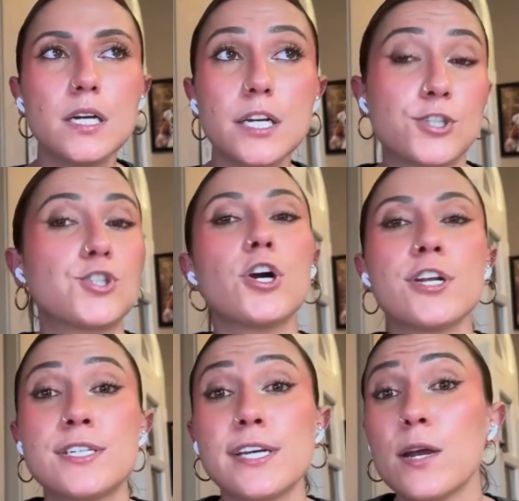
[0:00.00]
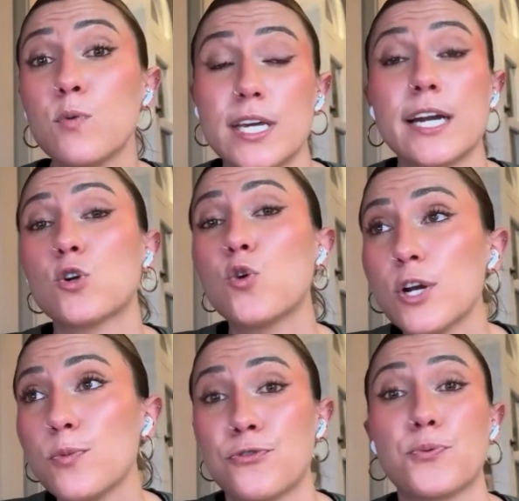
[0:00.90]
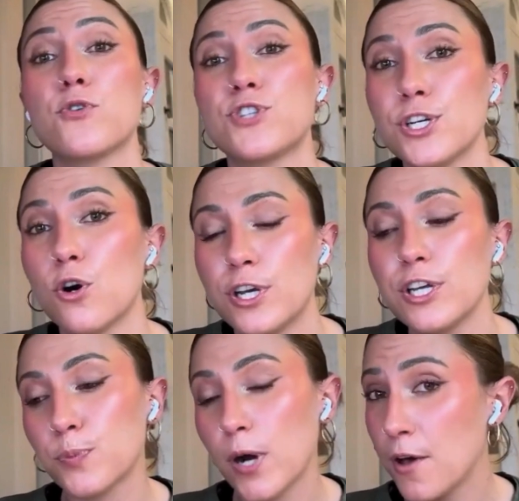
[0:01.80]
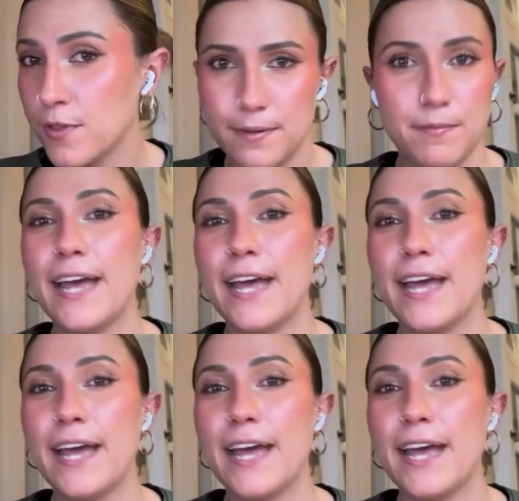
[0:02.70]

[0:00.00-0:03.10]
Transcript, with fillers: he started the day with that incredible throw to Keith Brown that